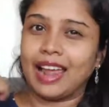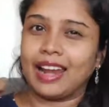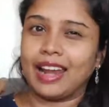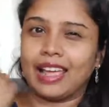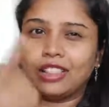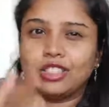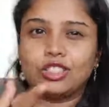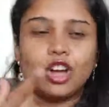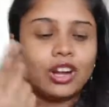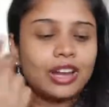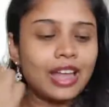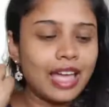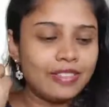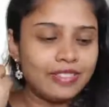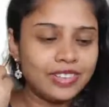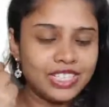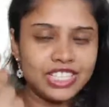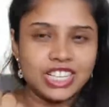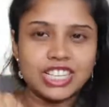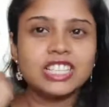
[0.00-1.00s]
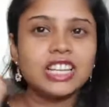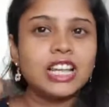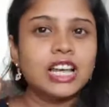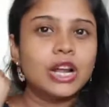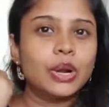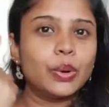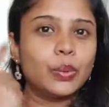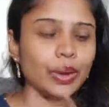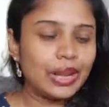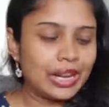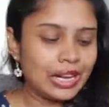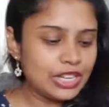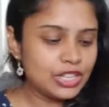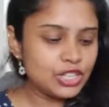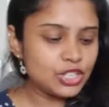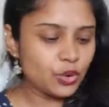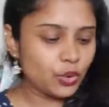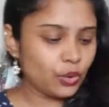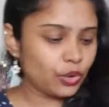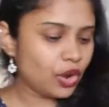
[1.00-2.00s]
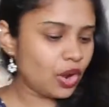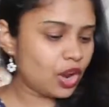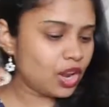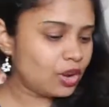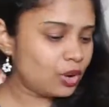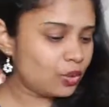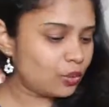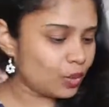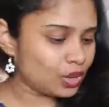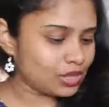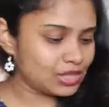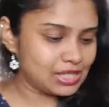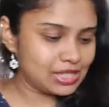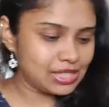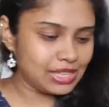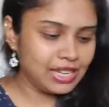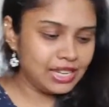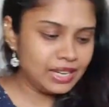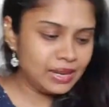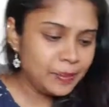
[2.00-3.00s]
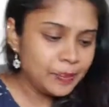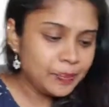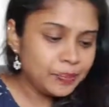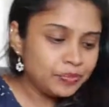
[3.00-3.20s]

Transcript: and I thought I will just quickly show you all what's in.